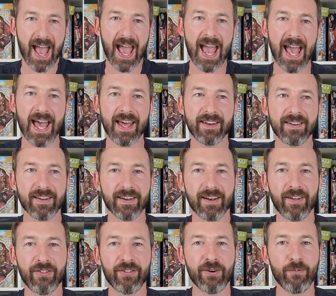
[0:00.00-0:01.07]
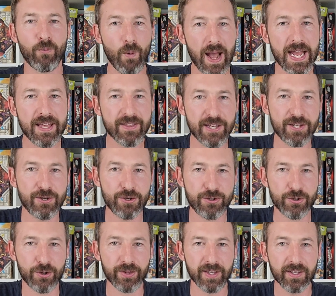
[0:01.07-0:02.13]
And the way that you
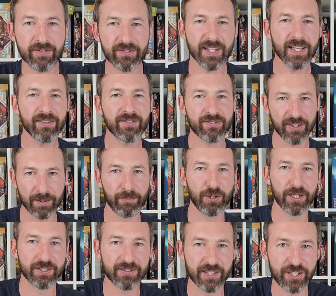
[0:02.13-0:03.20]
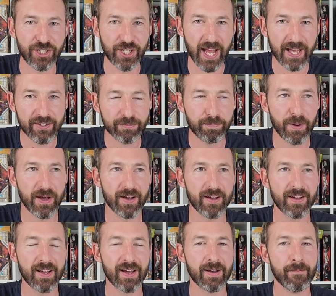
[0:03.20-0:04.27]
do this is similar to chess,
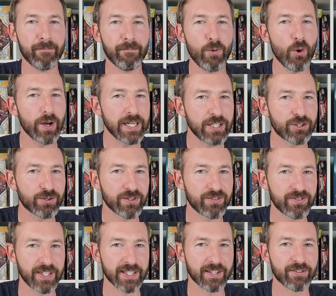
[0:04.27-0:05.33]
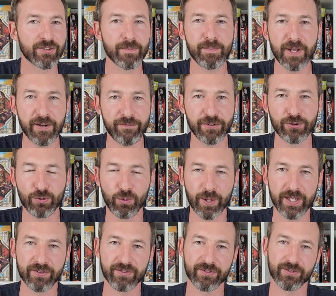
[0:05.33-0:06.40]
but more interesting. There's a bit of a
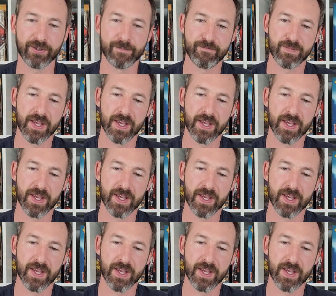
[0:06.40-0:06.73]
twist.